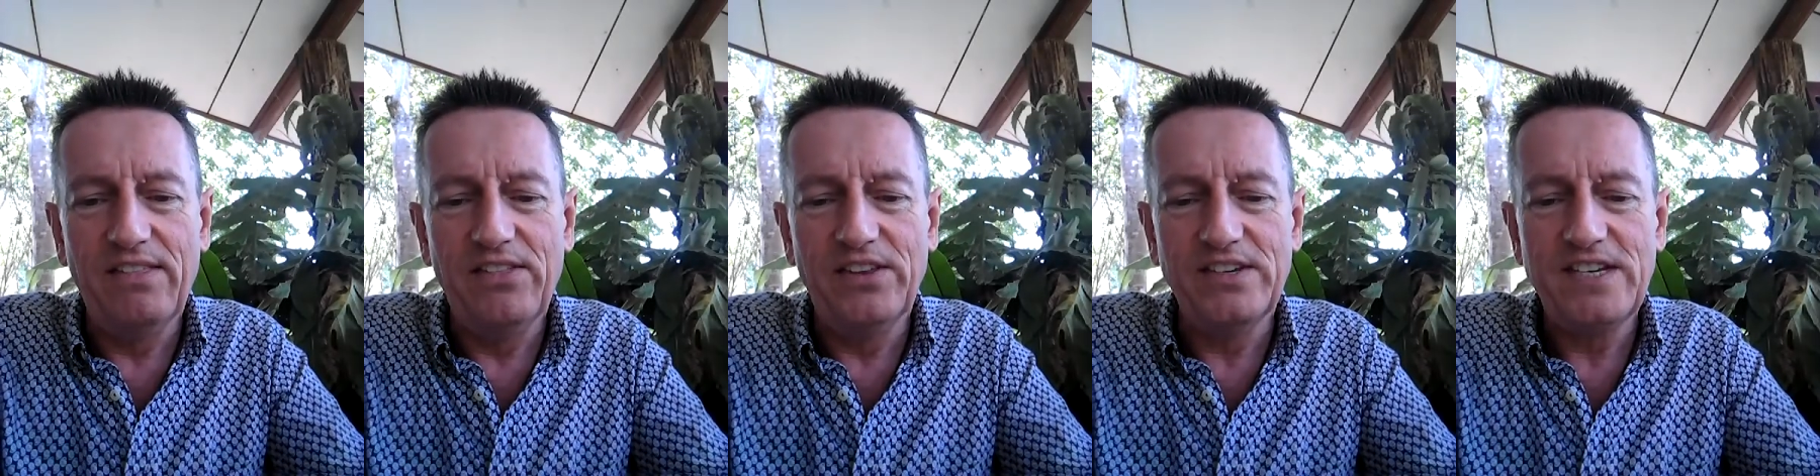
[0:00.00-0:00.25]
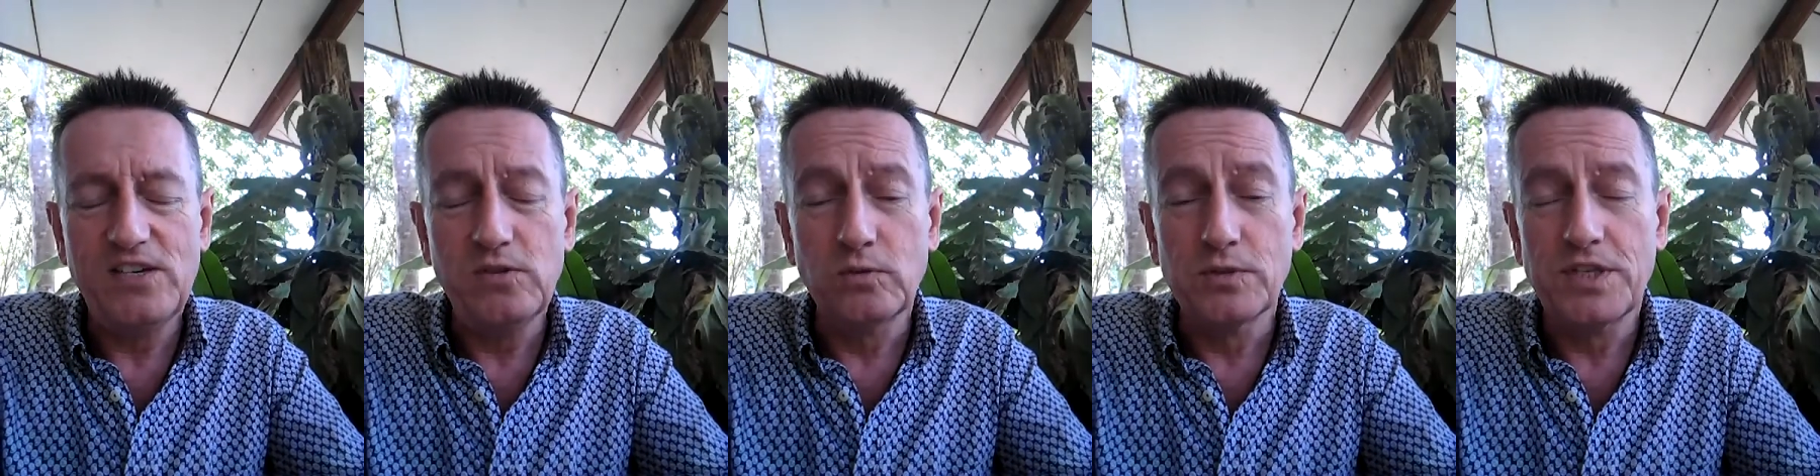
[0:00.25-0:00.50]

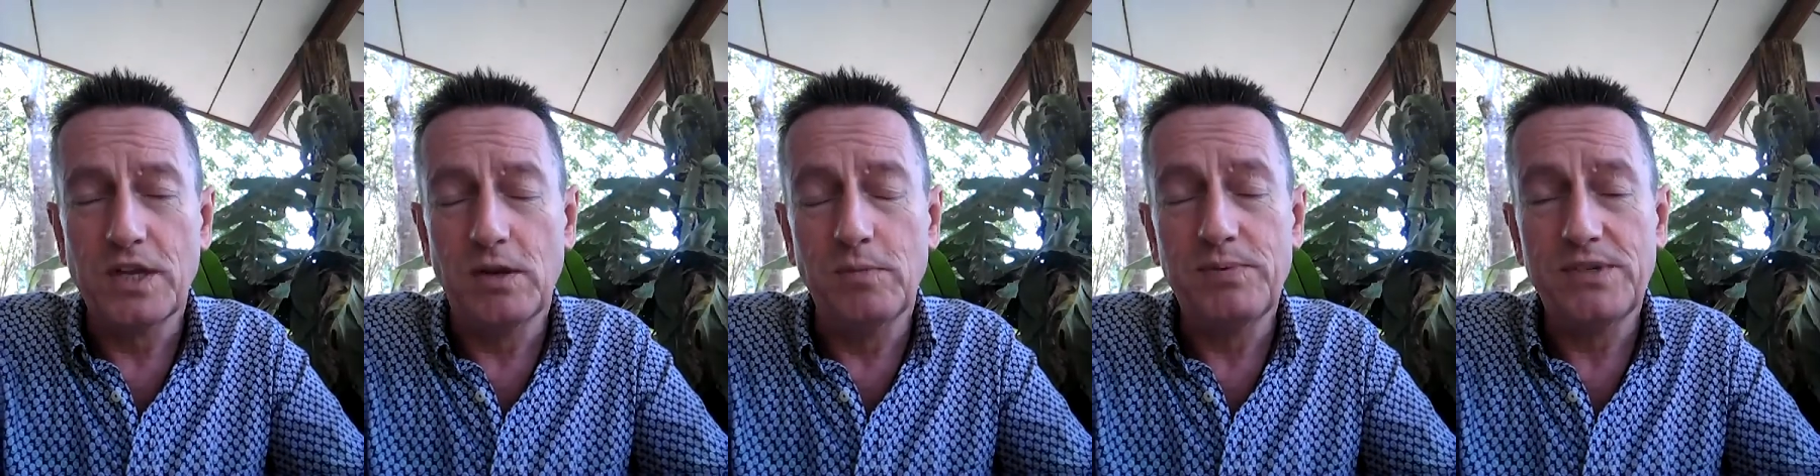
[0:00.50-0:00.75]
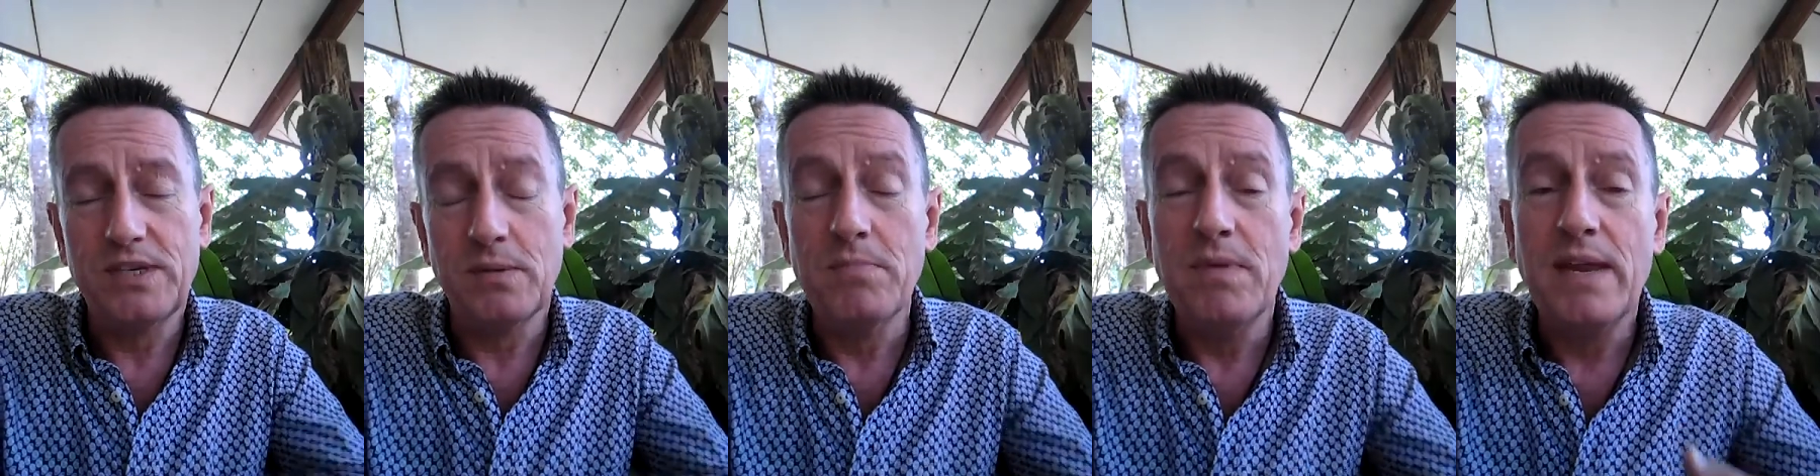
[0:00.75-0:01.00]
that it also,
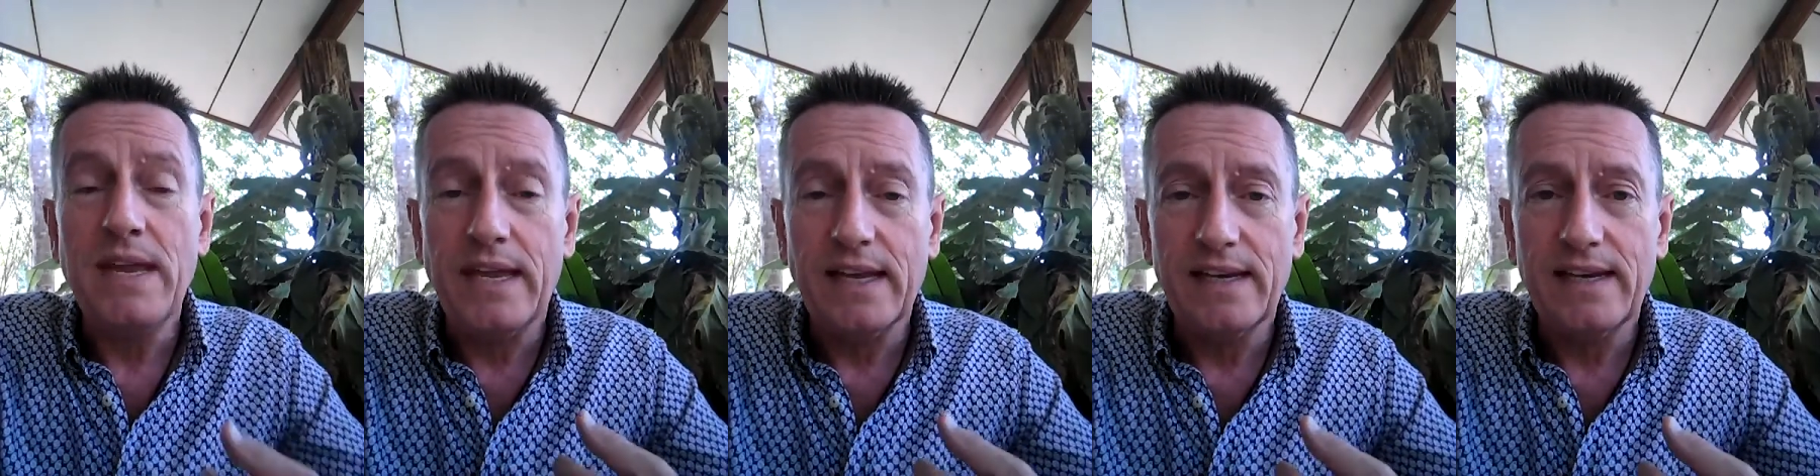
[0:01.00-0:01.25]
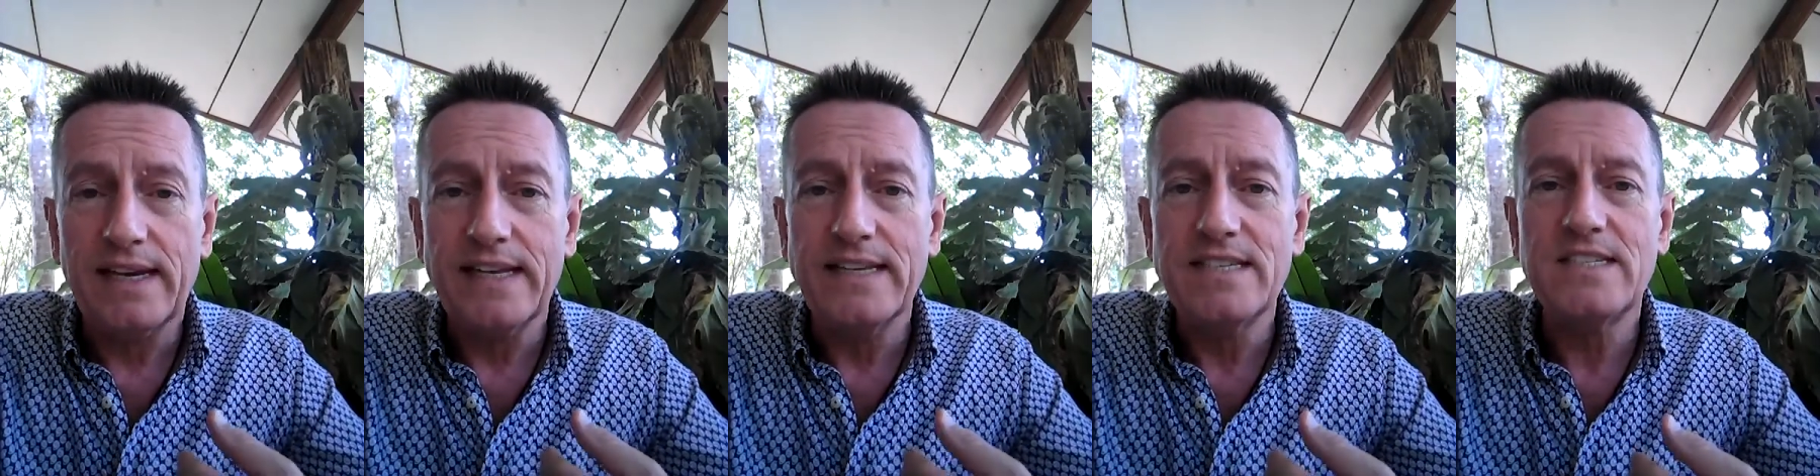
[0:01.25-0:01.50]
to me
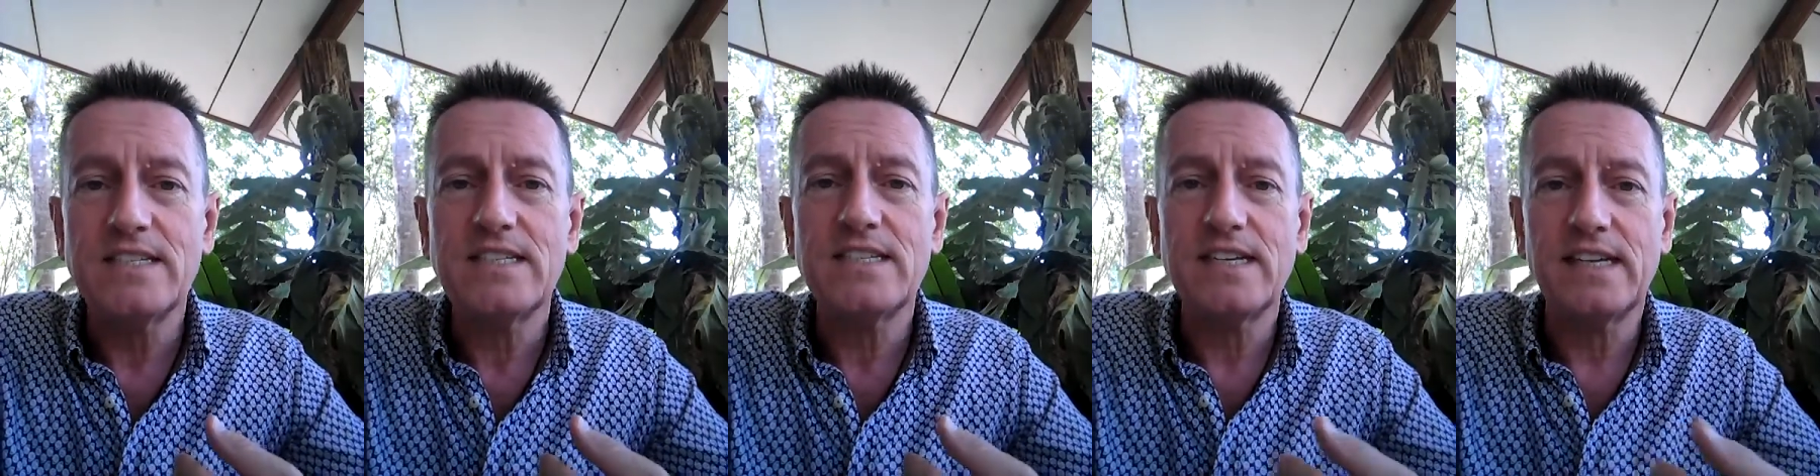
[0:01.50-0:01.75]
at least,